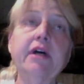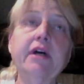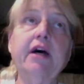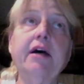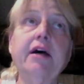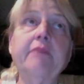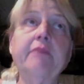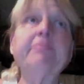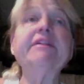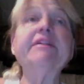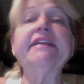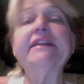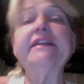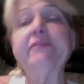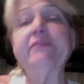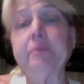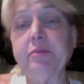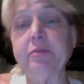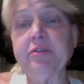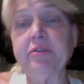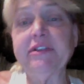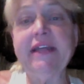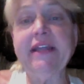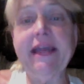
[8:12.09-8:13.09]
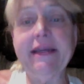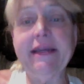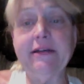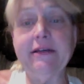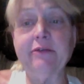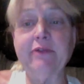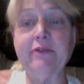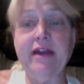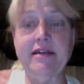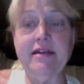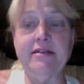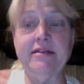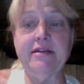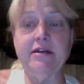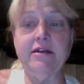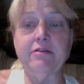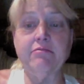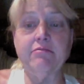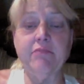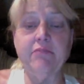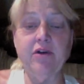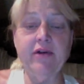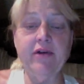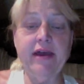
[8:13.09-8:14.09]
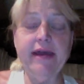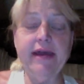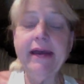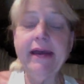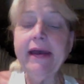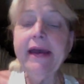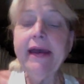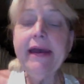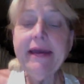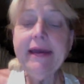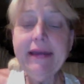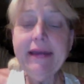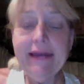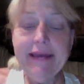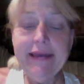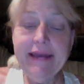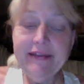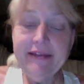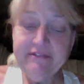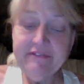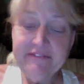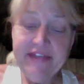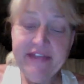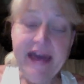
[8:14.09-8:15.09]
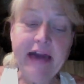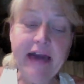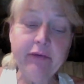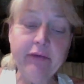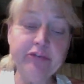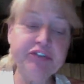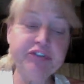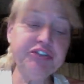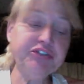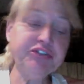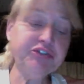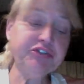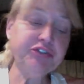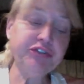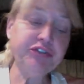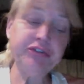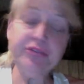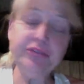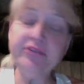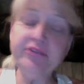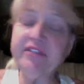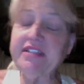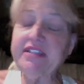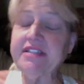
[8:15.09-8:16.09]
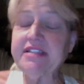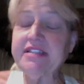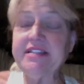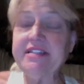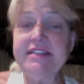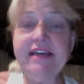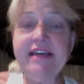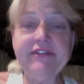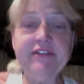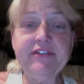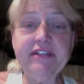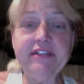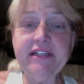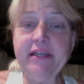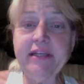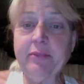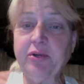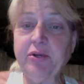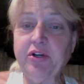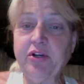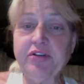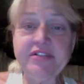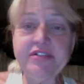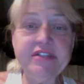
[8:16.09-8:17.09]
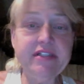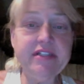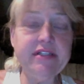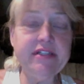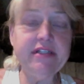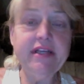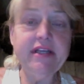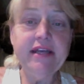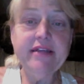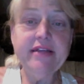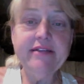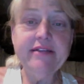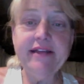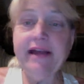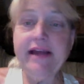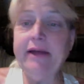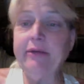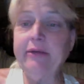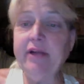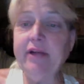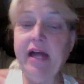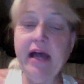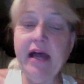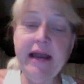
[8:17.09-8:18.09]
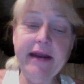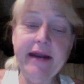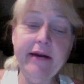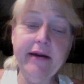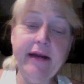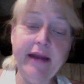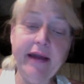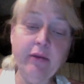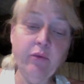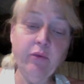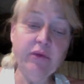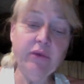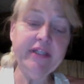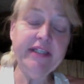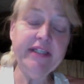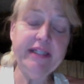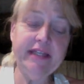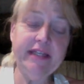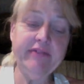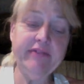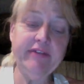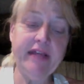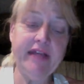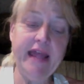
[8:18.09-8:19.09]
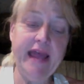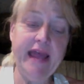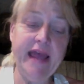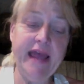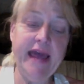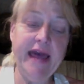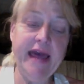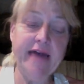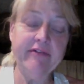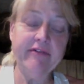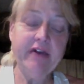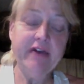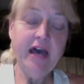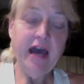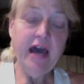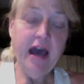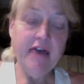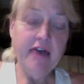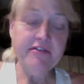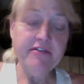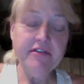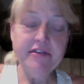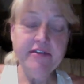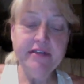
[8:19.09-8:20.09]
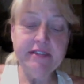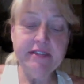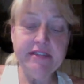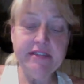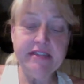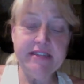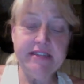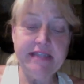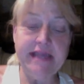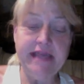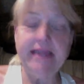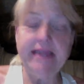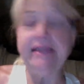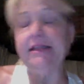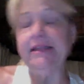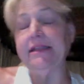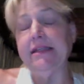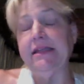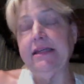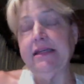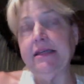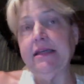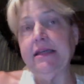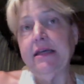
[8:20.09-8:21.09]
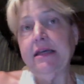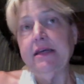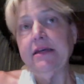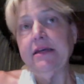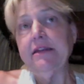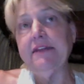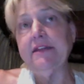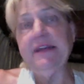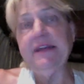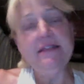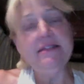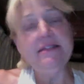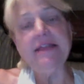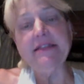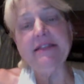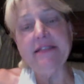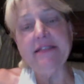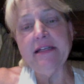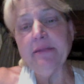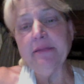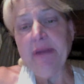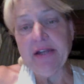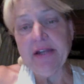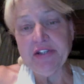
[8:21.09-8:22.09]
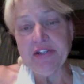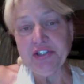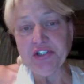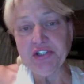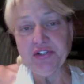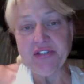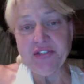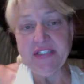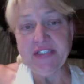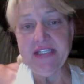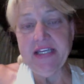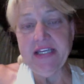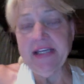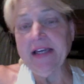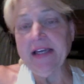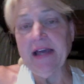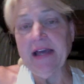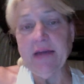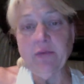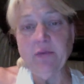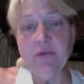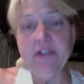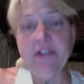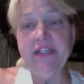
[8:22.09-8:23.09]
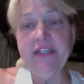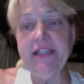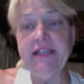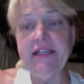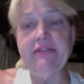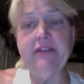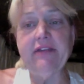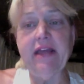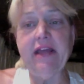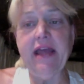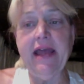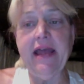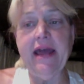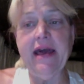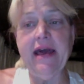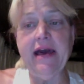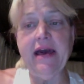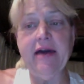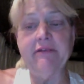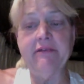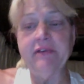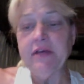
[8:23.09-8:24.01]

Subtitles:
believable data right there. Okay, if that was true, this is definitely a person that I would hire. I wouldn't even have, other than stating the things I did about the critique, I wouldn't even have